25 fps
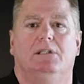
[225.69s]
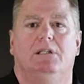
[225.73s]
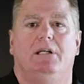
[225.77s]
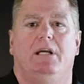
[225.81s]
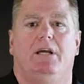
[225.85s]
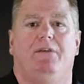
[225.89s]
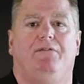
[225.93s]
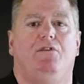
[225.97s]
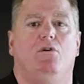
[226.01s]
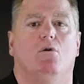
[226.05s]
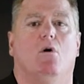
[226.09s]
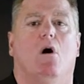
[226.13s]

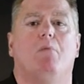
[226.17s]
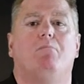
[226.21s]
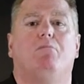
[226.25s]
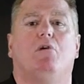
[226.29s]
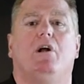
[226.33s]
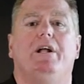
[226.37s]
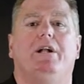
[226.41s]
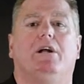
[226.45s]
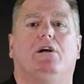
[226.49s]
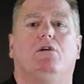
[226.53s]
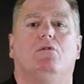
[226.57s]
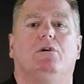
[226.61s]
If you
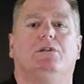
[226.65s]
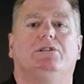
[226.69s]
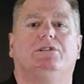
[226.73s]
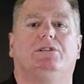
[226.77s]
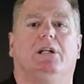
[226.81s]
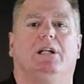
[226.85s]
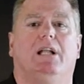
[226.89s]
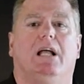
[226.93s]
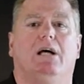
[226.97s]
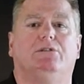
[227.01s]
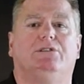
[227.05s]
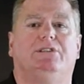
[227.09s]
operate a
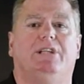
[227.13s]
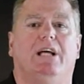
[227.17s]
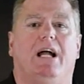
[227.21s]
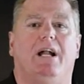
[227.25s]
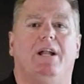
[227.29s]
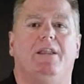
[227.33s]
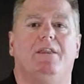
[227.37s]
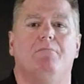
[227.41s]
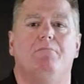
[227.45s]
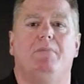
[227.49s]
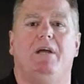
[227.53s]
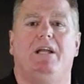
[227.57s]
crystal
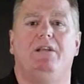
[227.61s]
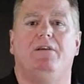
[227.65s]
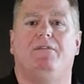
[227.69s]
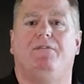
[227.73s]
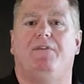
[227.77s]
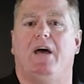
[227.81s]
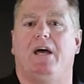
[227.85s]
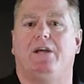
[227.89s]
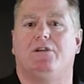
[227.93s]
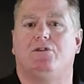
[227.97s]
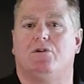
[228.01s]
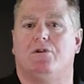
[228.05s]
outside of the
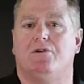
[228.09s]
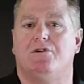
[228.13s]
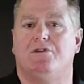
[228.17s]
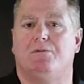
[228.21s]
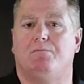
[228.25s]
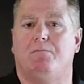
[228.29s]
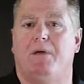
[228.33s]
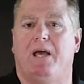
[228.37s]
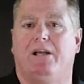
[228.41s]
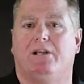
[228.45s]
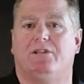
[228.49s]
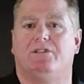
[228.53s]
manufacturer's
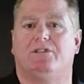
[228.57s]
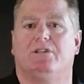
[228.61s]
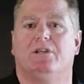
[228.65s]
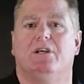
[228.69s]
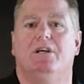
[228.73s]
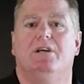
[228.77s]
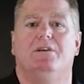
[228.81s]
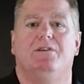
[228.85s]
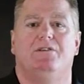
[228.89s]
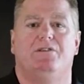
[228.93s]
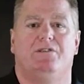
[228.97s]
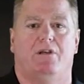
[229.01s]
specs,
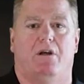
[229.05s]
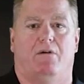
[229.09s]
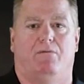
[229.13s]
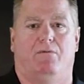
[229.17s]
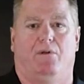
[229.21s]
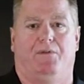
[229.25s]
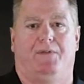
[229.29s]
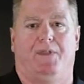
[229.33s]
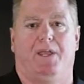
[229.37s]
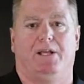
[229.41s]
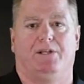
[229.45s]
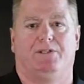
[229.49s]

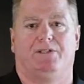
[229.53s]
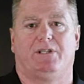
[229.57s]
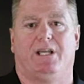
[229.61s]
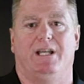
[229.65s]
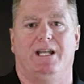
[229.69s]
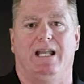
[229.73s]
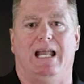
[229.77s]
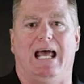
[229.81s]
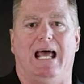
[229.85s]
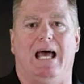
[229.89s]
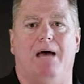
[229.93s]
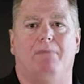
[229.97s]
several things
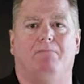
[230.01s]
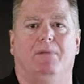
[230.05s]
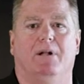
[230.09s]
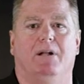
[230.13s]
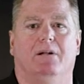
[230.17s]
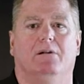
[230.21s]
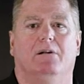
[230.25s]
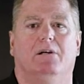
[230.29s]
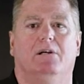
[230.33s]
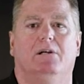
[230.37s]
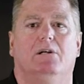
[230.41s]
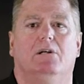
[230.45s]
can
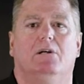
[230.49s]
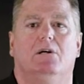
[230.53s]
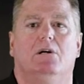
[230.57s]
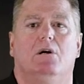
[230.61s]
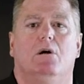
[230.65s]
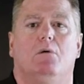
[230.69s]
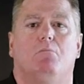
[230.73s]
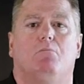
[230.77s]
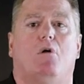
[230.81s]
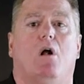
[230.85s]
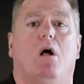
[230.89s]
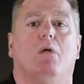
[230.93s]
happen.
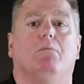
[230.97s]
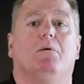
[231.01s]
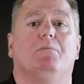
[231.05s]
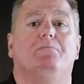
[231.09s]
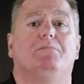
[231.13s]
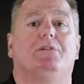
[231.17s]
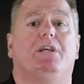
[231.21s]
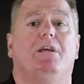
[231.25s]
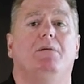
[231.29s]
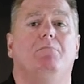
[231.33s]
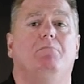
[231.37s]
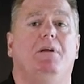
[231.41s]

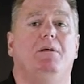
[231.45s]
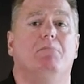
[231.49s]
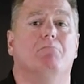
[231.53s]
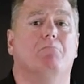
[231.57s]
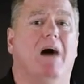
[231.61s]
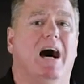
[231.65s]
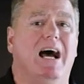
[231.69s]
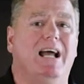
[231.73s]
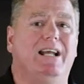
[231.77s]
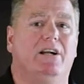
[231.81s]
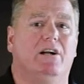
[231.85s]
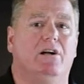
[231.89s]
Problems can be
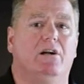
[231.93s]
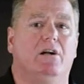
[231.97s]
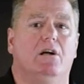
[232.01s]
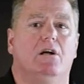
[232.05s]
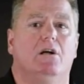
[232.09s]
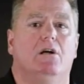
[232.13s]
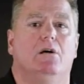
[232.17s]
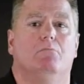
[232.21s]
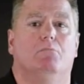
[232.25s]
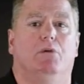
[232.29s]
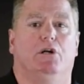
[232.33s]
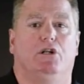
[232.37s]
minor,
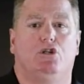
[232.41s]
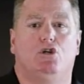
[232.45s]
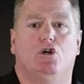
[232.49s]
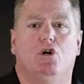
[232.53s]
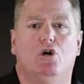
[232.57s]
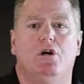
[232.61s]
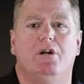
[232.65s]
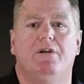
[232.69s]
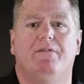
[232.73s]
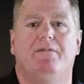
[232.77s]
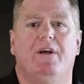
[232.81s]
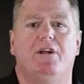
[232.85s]
but
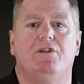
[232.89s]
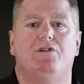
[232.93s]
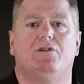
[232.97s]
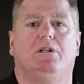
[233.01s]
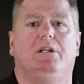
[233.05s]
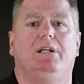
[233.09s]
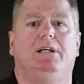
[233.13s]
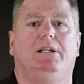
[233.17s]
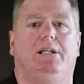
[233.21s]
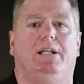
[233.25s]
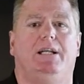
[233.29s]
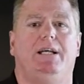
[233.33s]
could
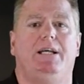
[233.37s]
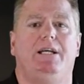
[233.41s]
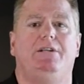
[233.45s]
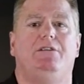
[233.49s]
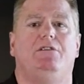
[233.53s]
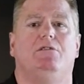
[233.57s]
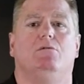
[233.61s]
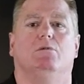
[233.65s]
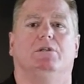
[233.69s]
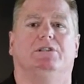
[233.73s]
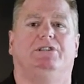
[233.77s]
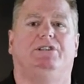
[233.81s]
eventually lead
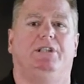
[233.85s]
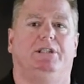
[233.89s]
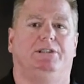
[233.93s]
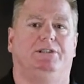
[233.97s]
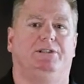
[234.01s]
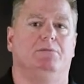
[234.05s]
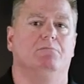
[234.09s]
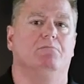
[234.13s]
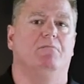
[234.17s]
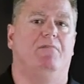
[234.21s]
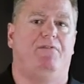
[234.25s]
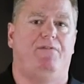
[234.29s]
to a
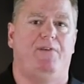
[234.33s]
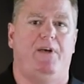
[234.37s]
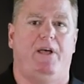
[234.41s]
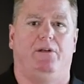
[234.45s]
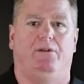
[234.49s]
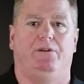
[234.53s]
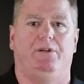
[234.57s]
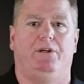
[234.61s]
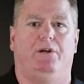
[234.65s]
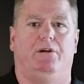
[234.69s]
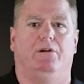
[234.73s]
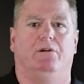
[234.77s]
system
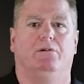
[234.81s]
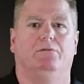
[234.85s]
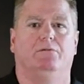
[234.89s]
failure.